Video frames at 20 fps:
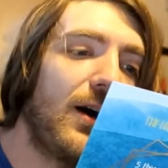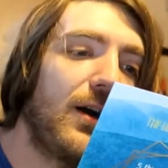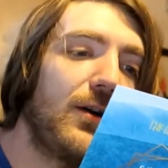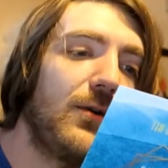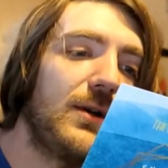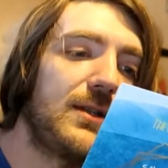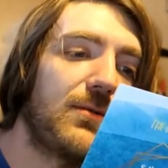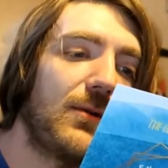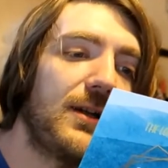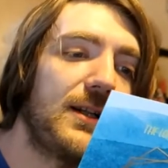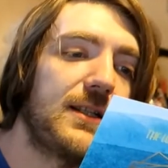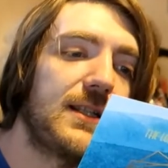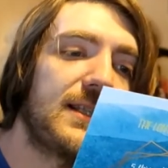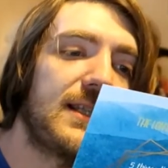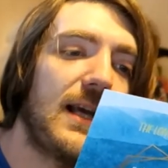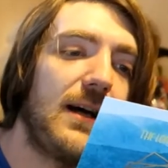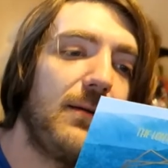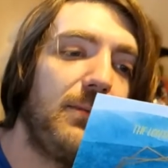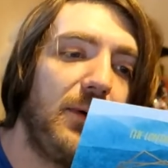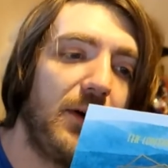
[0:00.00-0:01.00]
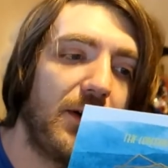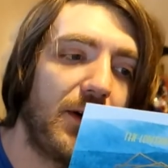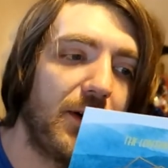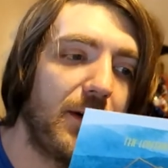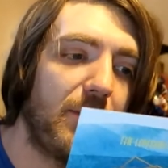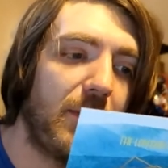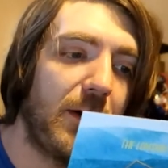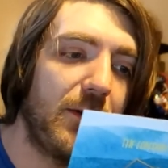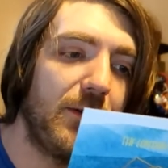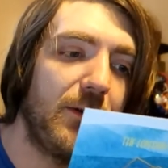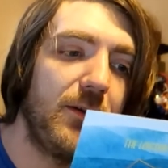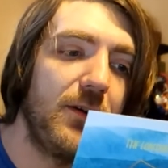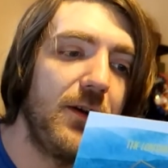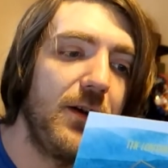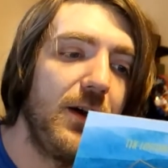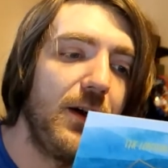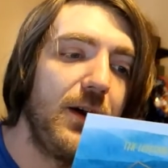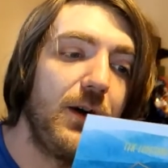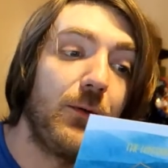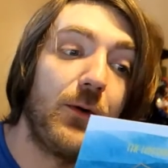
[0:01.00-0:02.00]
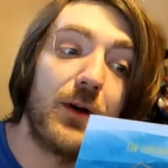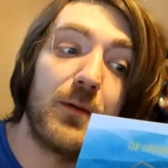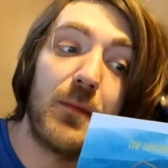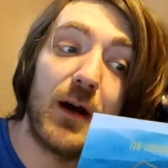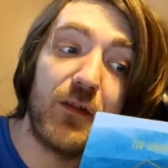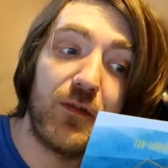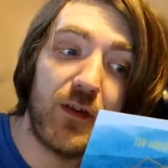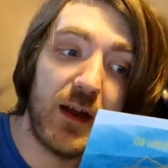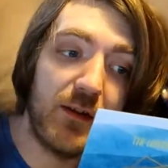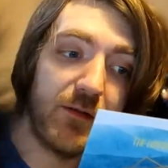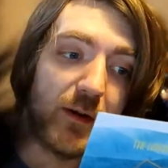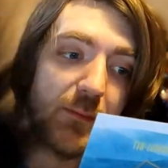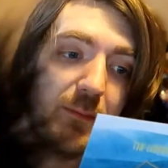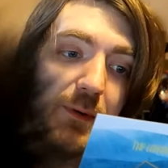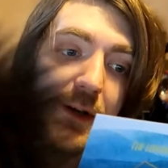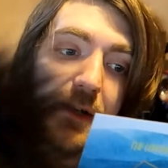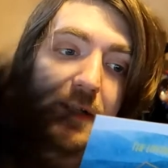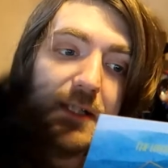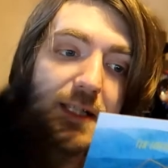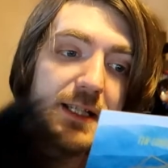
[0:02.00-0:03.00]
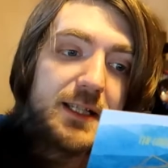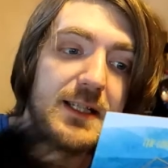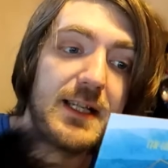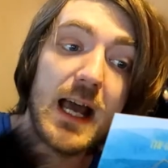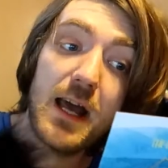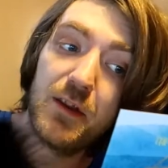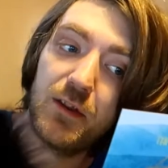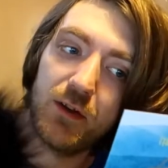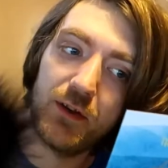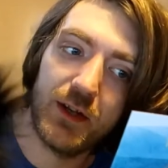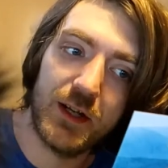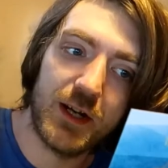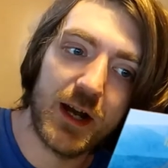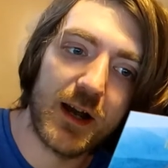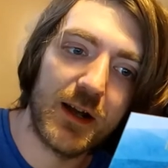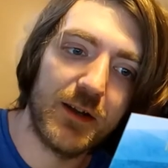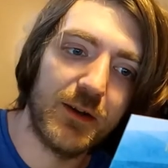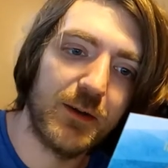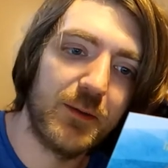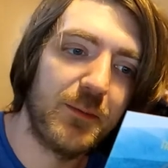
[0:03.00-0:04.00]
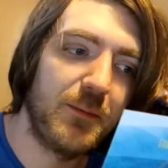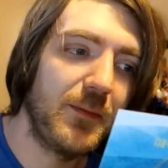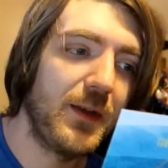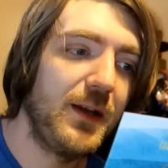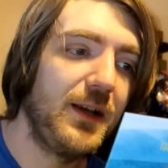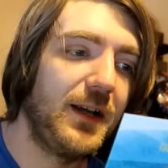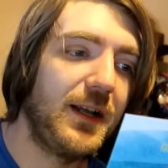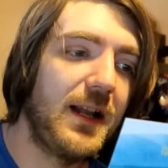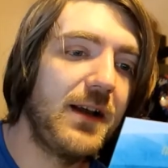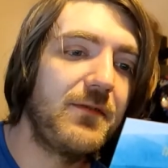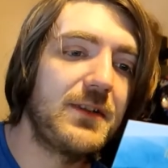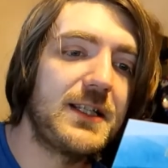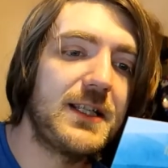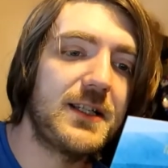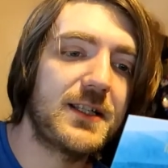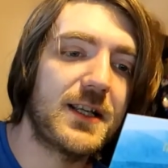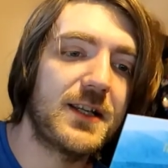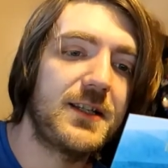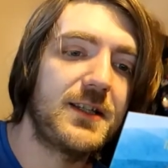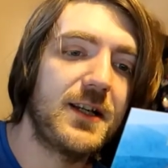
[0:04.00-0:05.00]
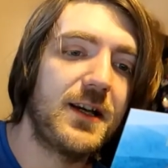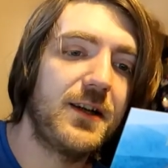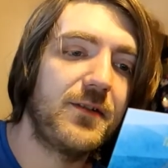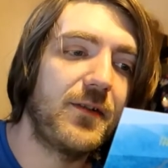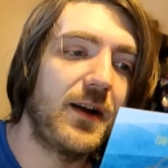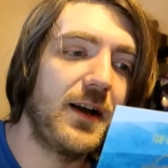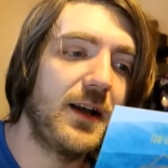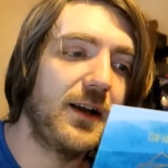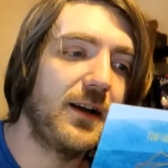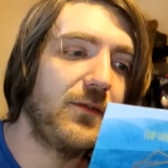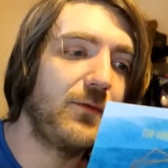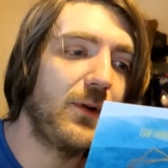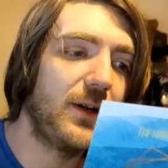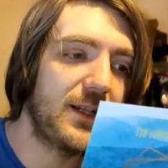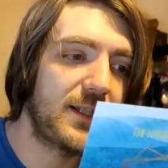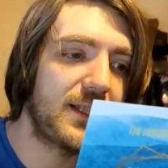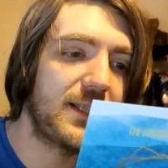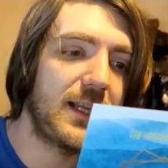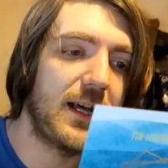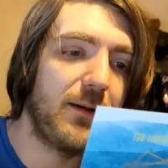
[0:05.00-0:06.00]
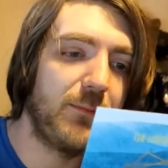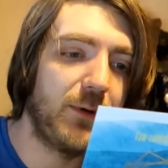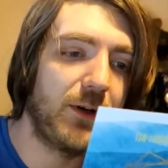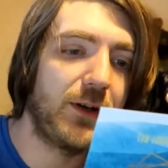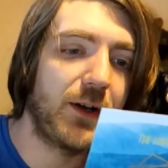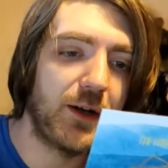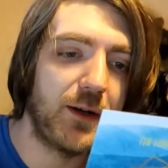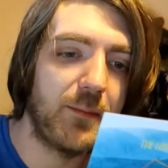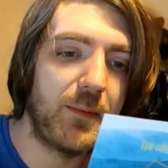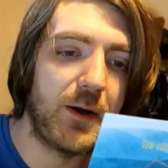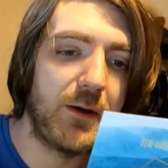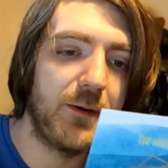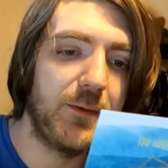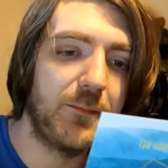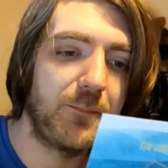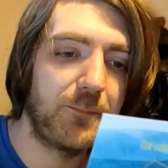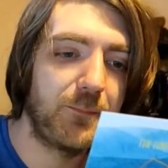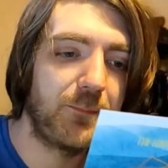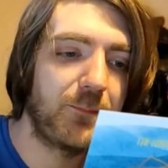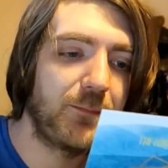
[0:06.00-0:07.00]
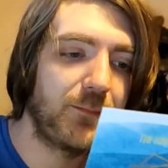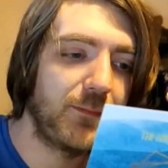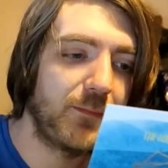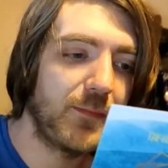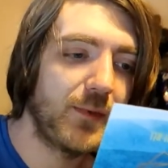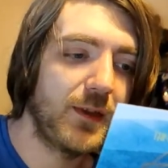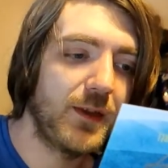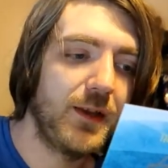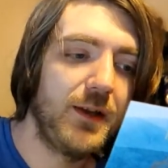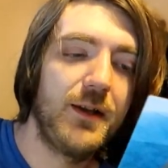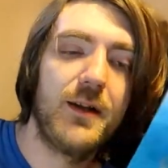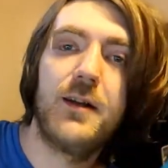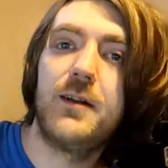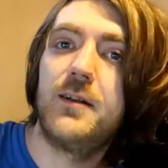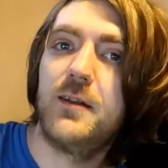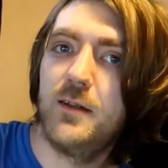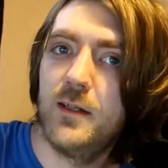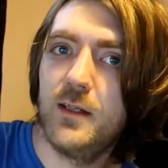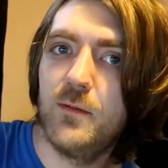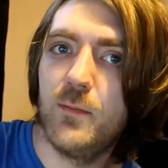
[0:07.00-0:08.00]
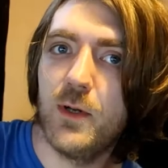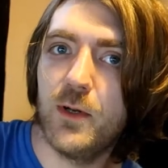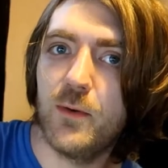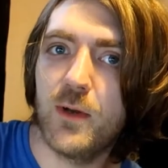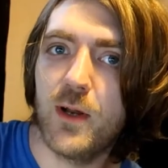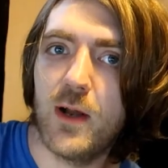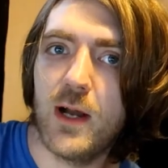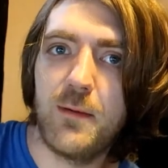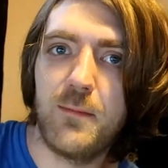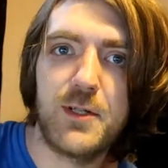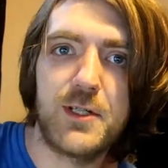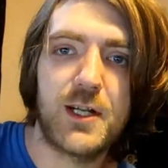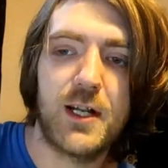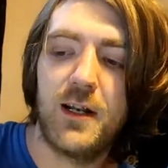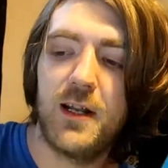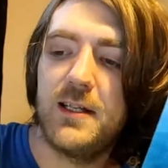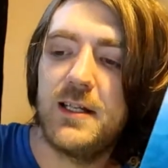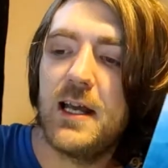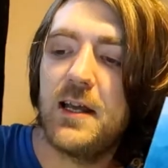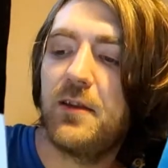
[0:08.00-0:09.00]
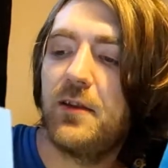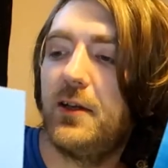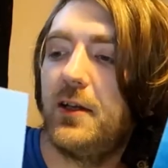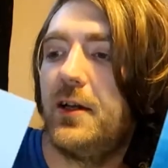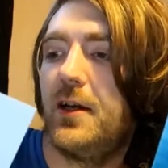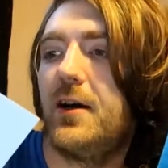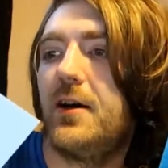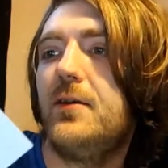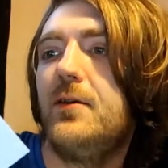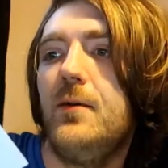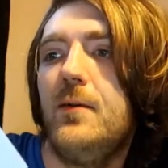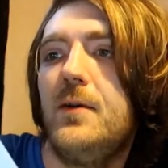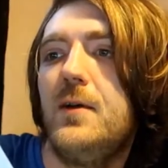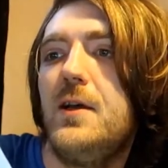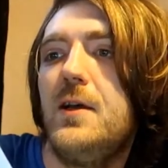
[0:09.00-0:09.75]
I always wanted to set a book on a boat. One of my favourite books is Death on the Nile, and ever since I started writing, I've wanted to set a book on a boat. We all know how much I like Death on the Nile.